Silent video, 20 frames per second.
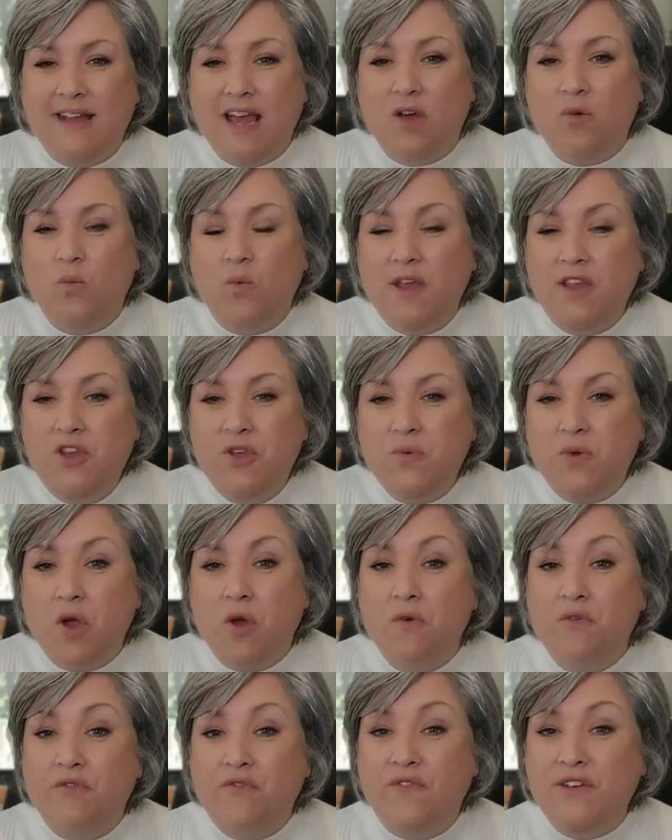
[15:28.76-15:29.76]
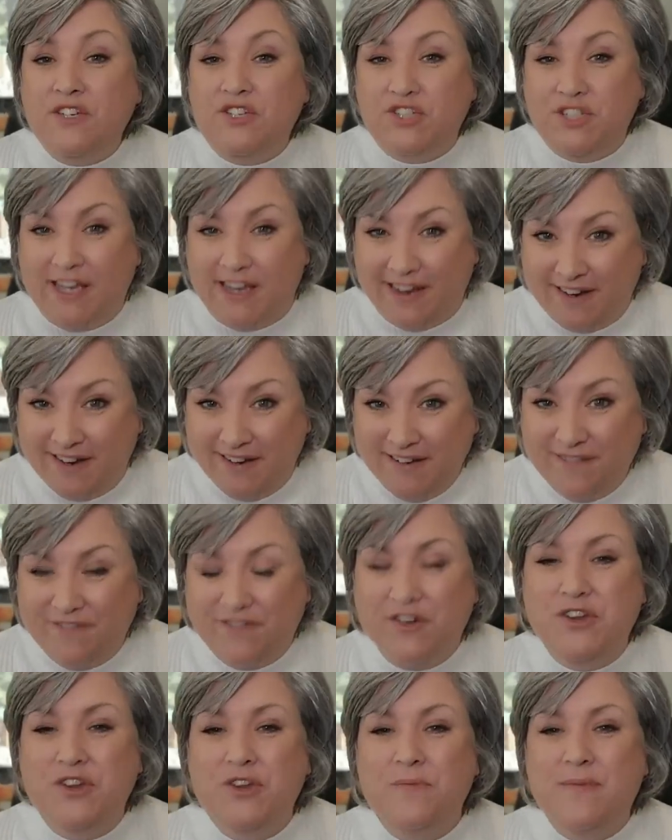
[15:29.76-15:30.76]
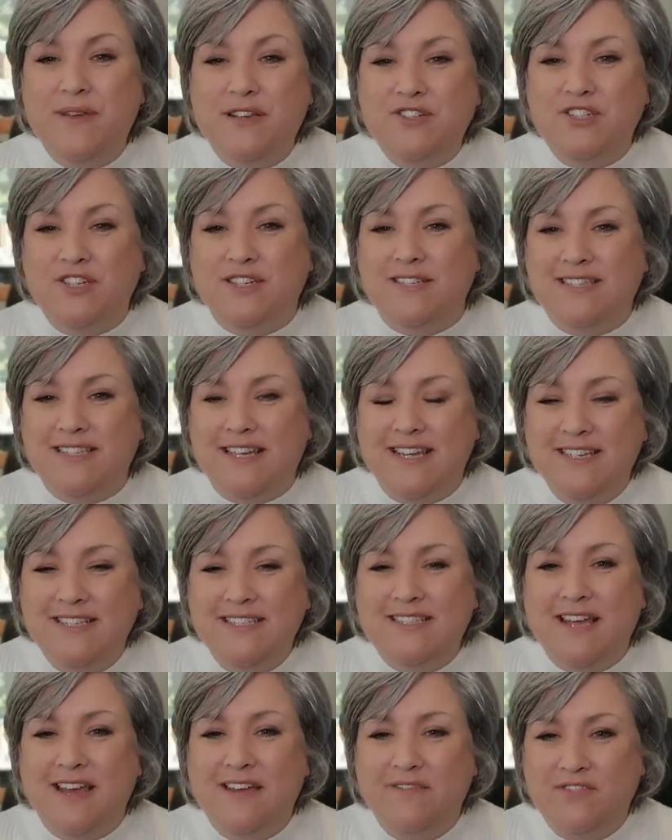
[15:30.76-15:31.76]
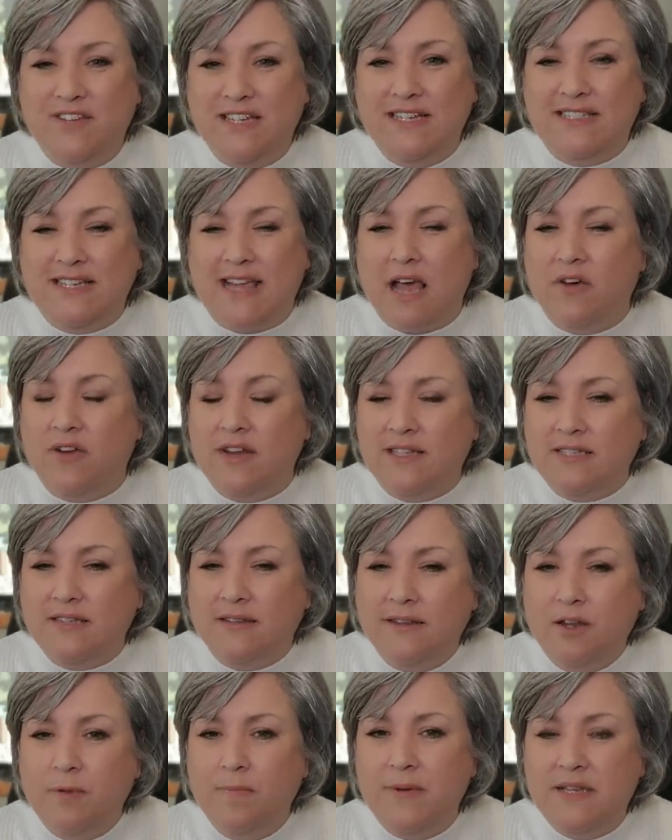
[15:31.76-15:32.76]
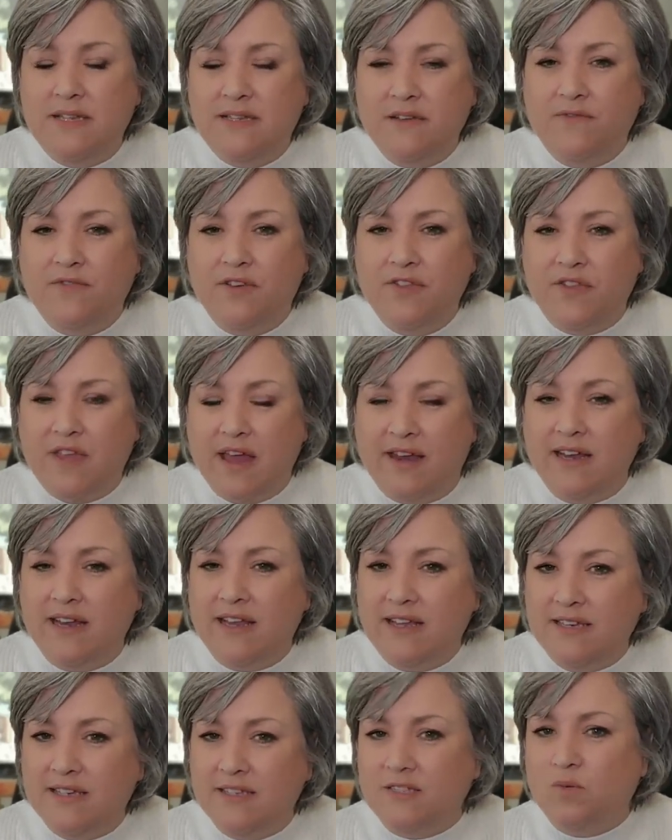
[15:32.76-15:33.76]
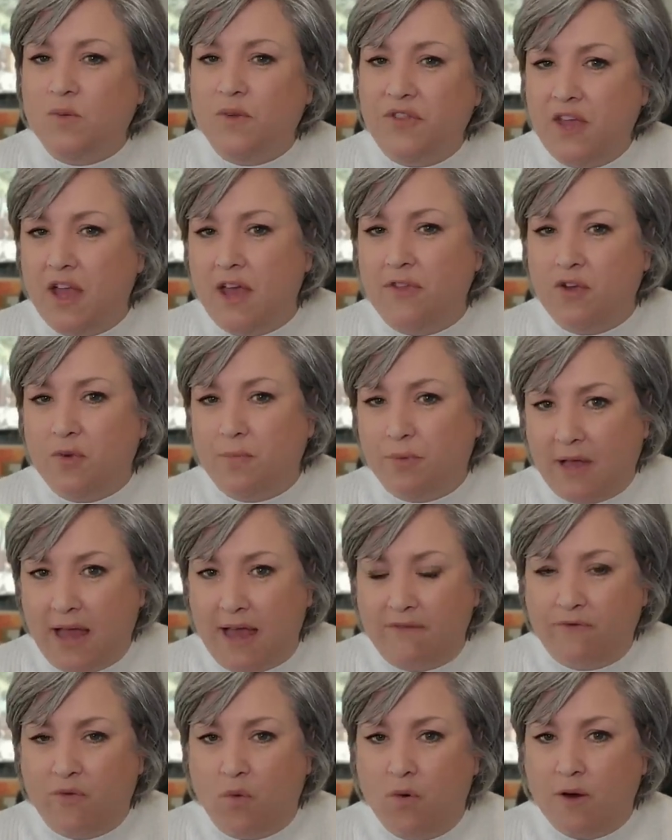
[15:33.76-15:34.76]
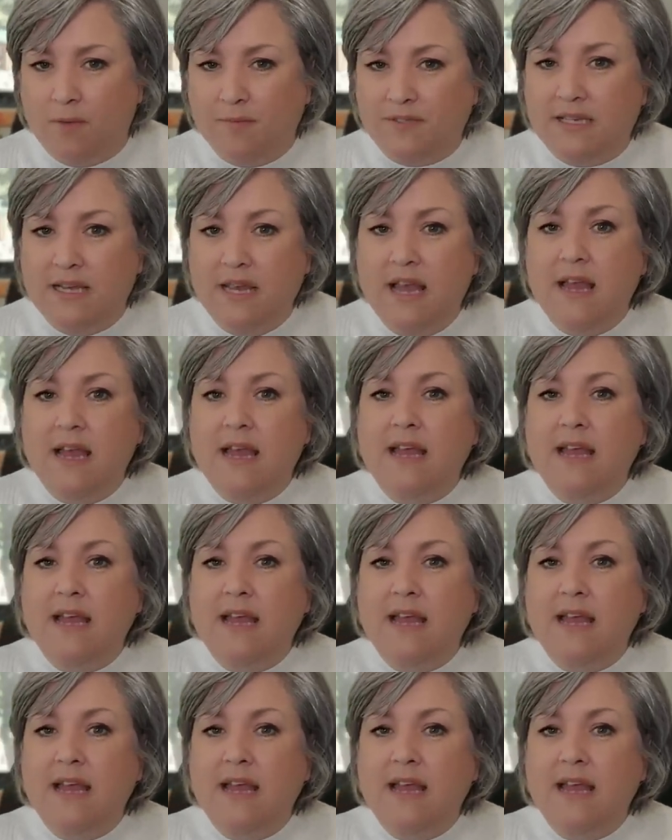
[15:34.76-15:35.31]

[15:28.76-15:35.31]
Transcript: Now, when you go fishing for new missions inside of DScout, it's a little bit different than it is with the other platforms.